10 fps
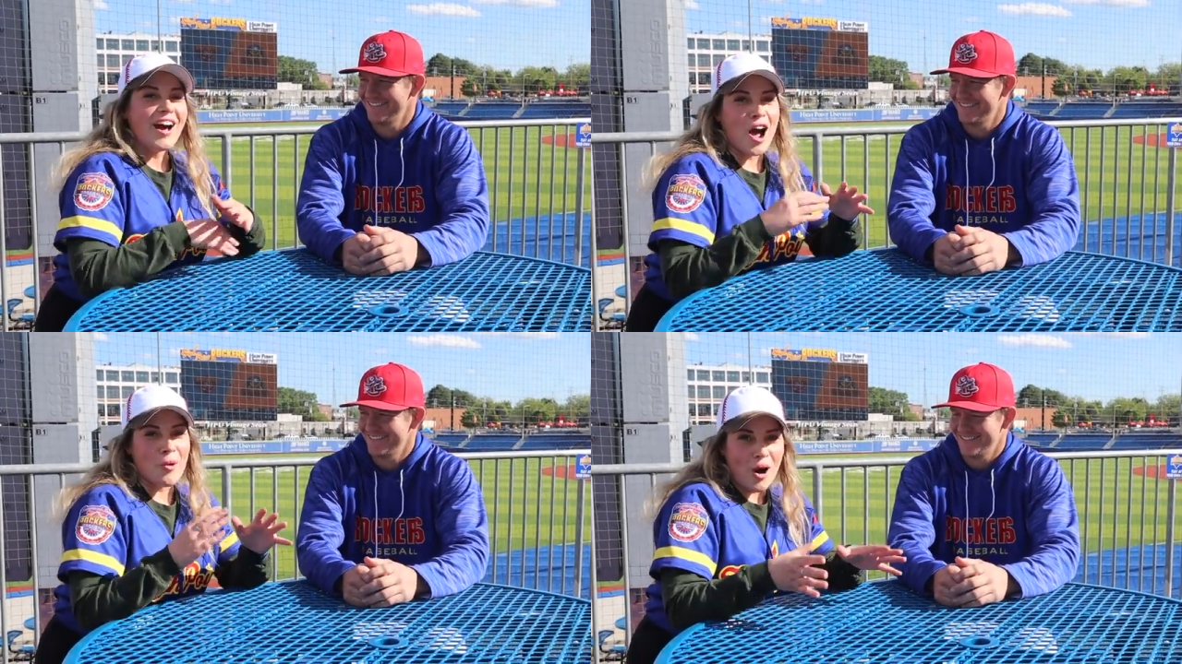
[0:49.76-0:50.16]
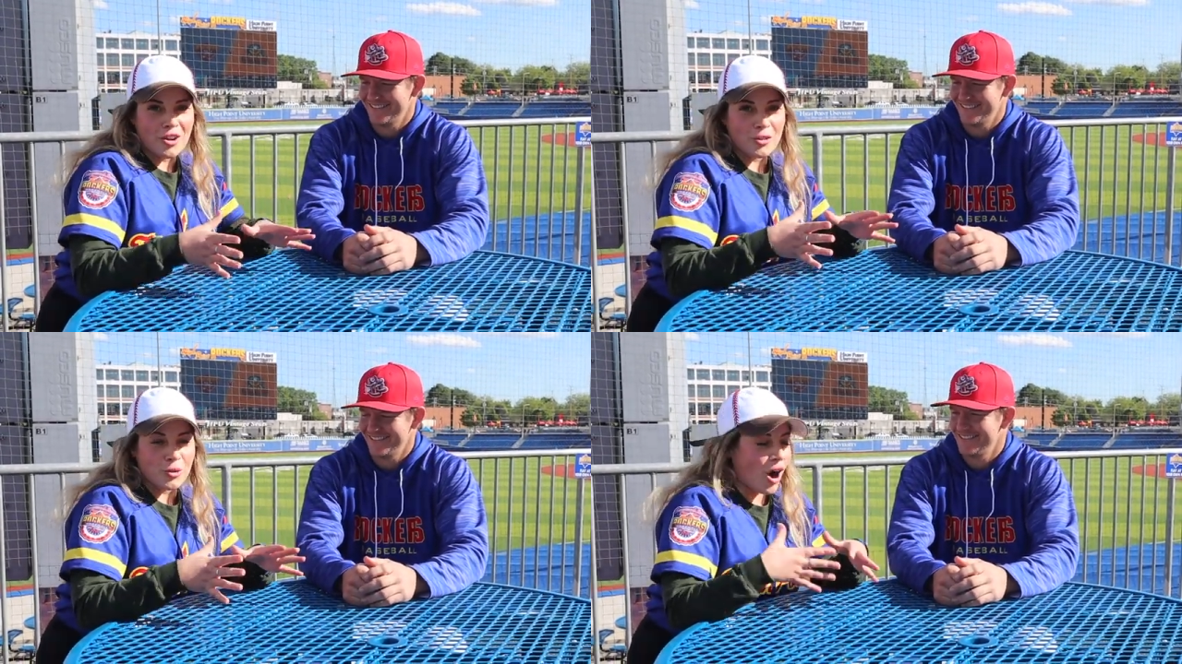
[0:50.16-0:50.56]
Speaker 1: I want
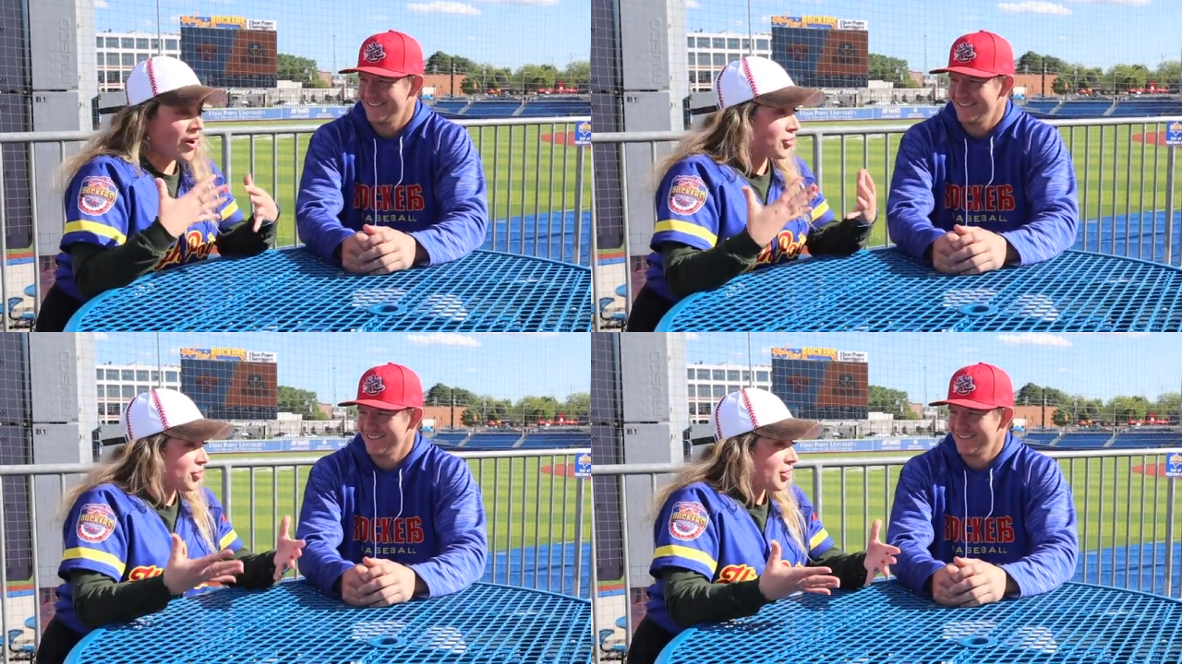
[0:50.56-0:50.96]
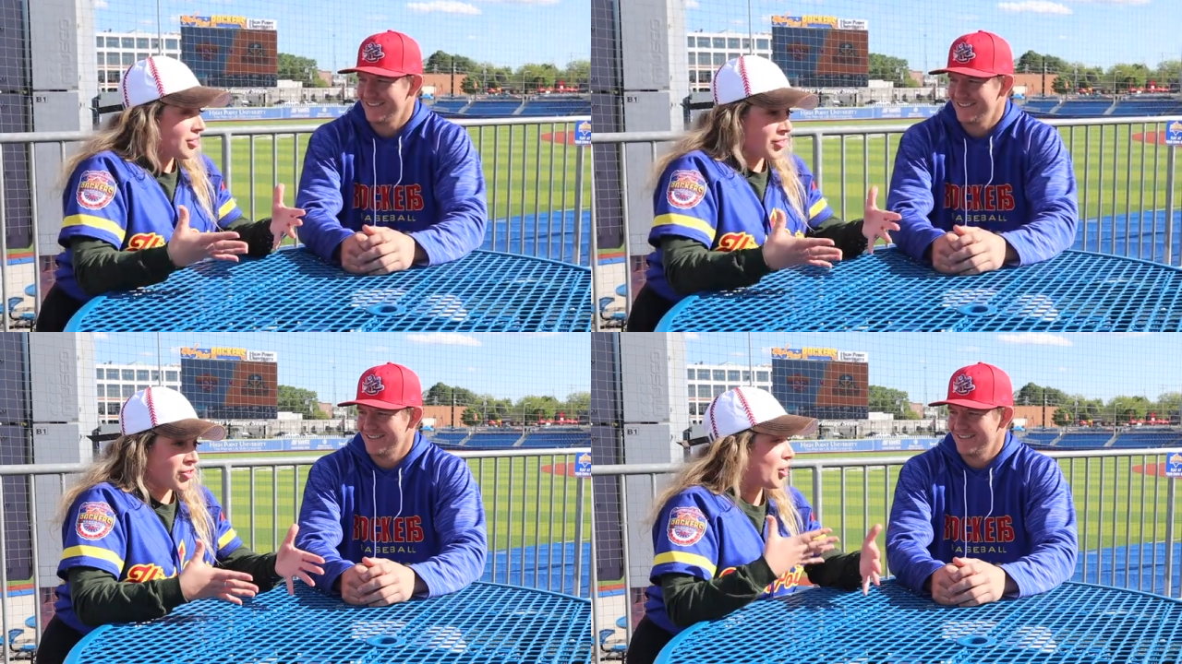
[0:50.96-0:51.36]
to obviously
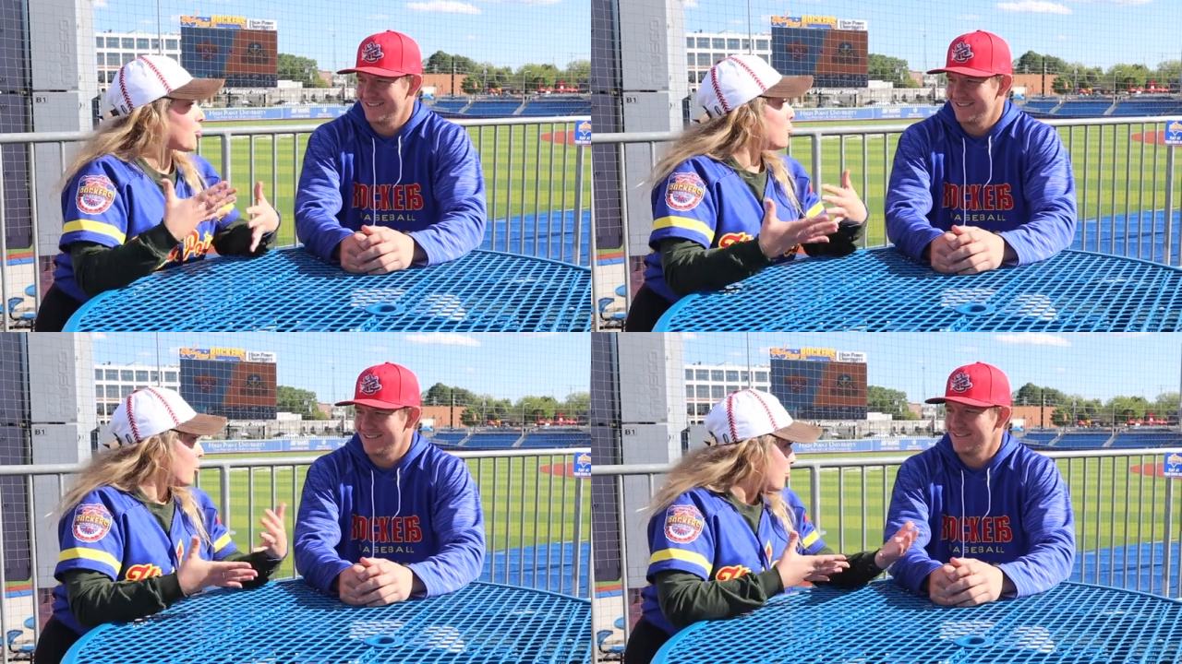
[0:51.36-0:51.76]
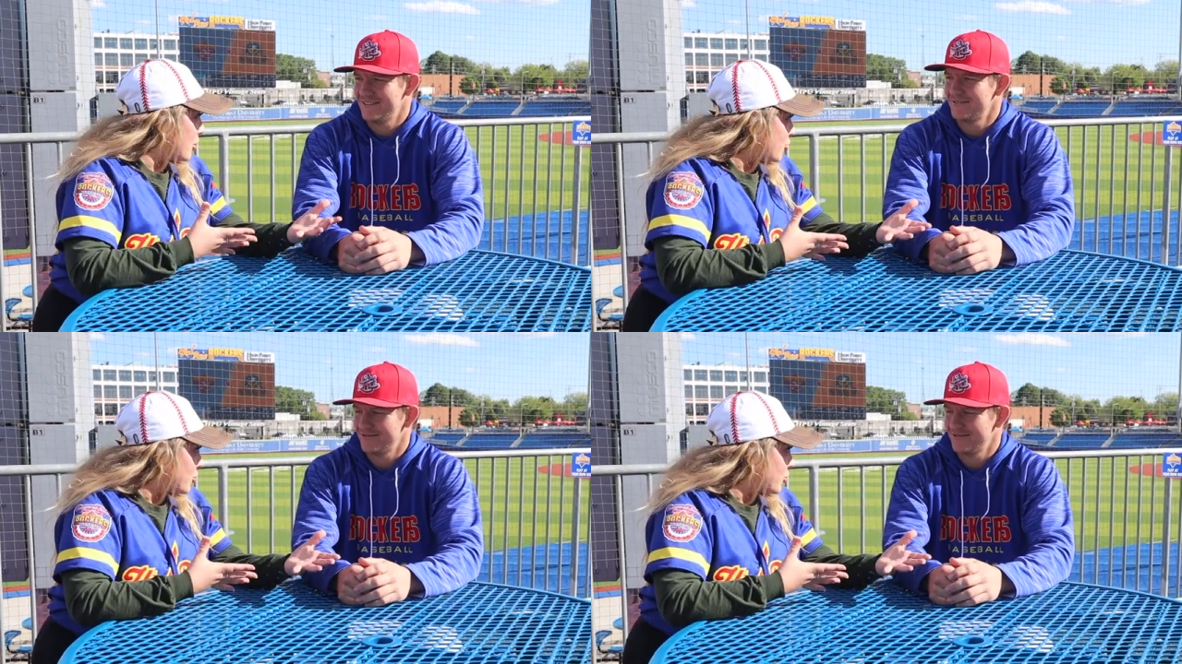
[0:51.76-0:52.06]
discuss more about